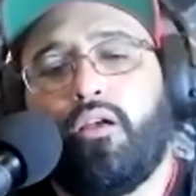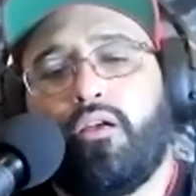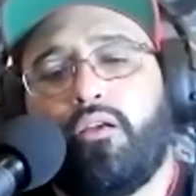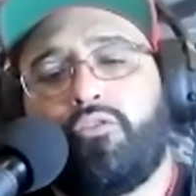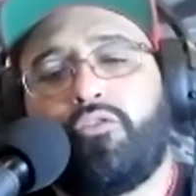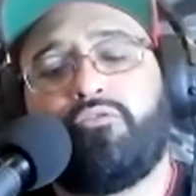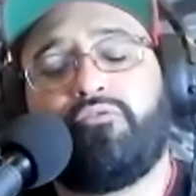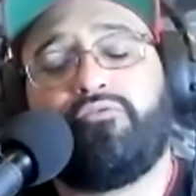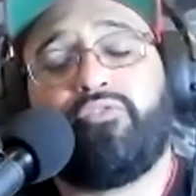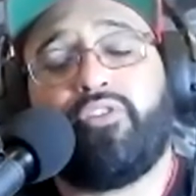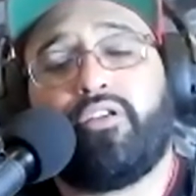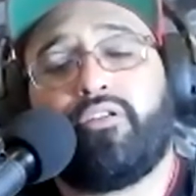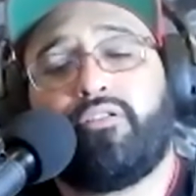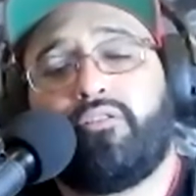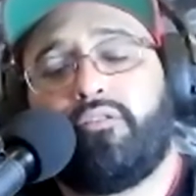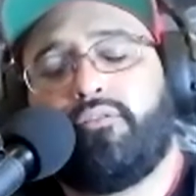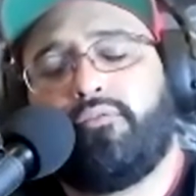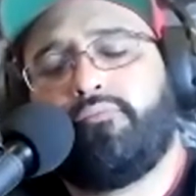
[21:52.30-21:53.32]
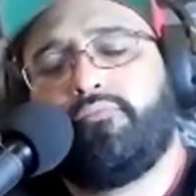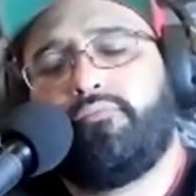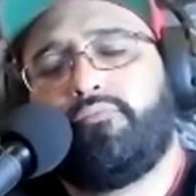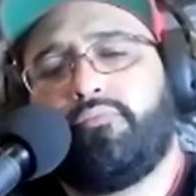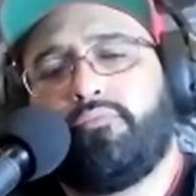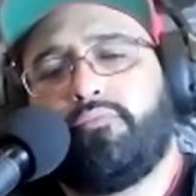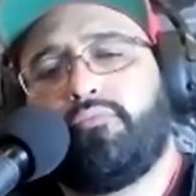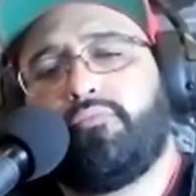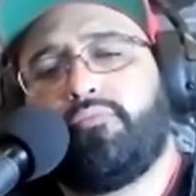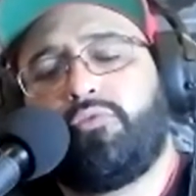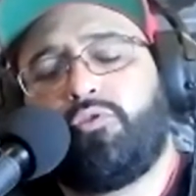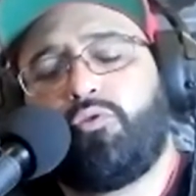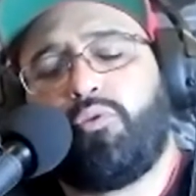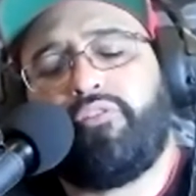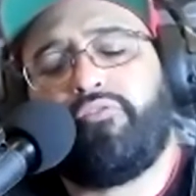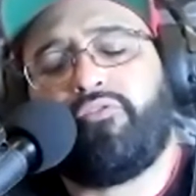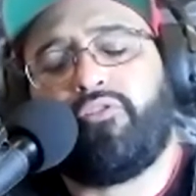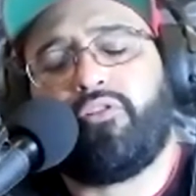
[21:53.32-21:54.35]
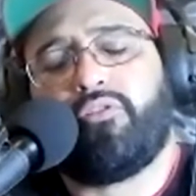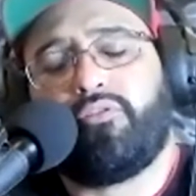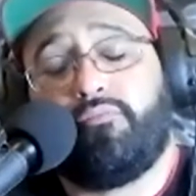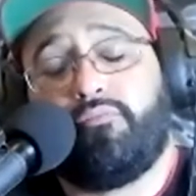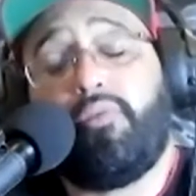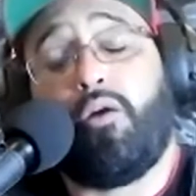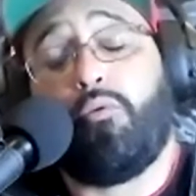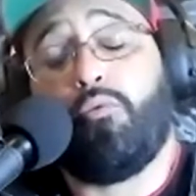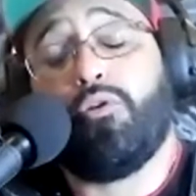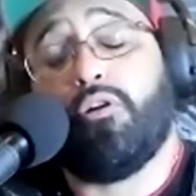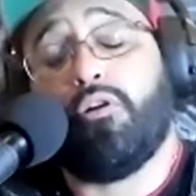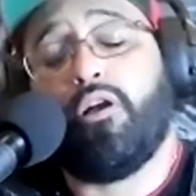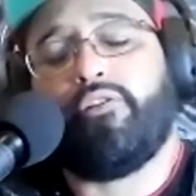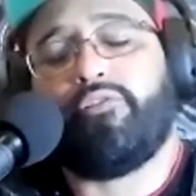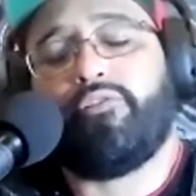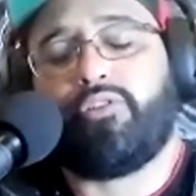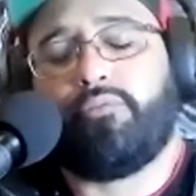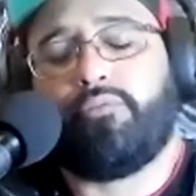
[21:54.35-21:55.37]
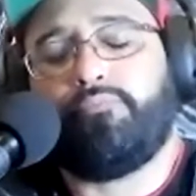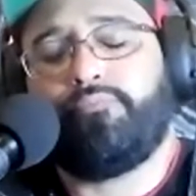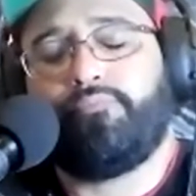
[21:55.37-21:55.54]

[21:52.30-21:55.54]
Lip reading: Shroomfest 21st. I will have some.